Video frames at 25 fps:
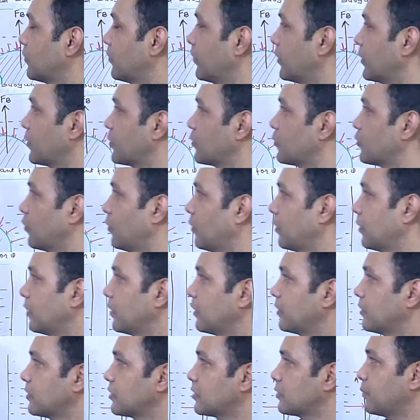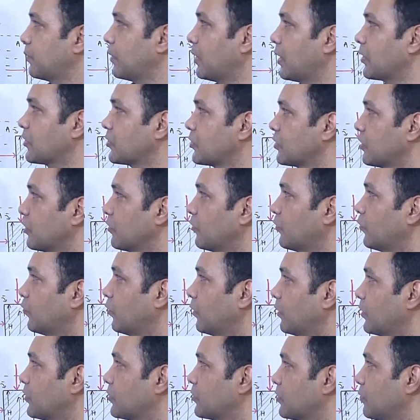when a solid is partially or
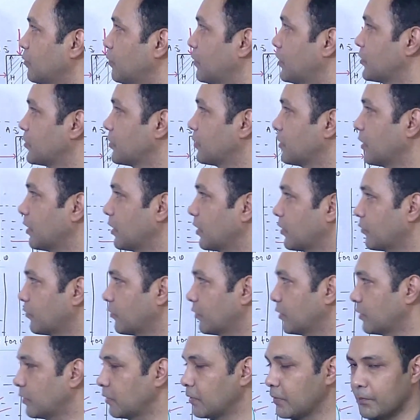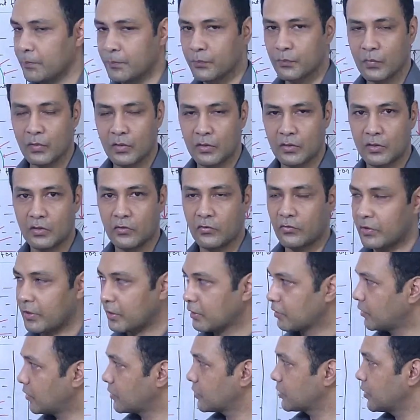fully submerged in a liquid, the
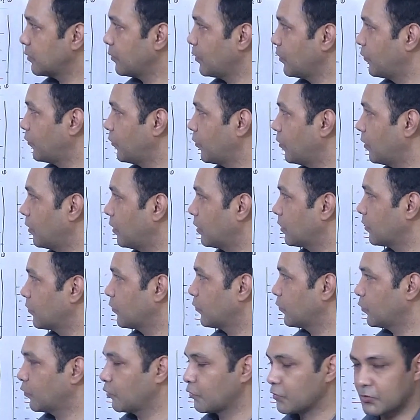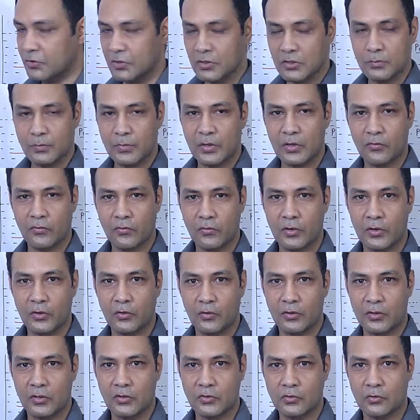vector sum of all the forces by fluid
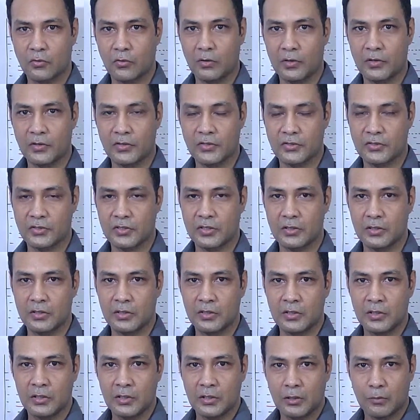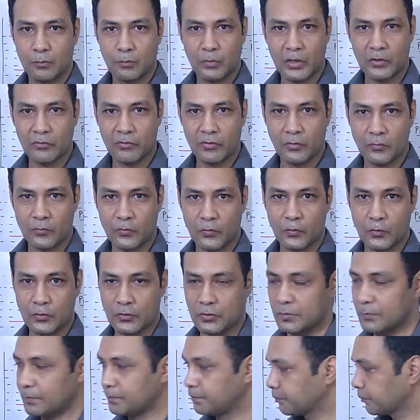on the solid is the buoyant
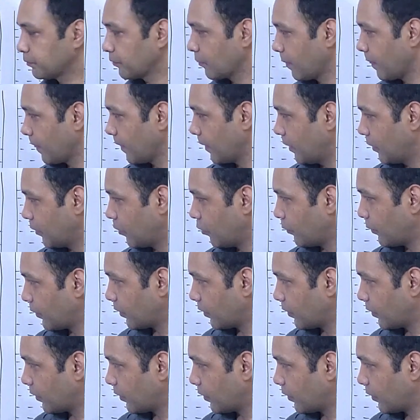force. Now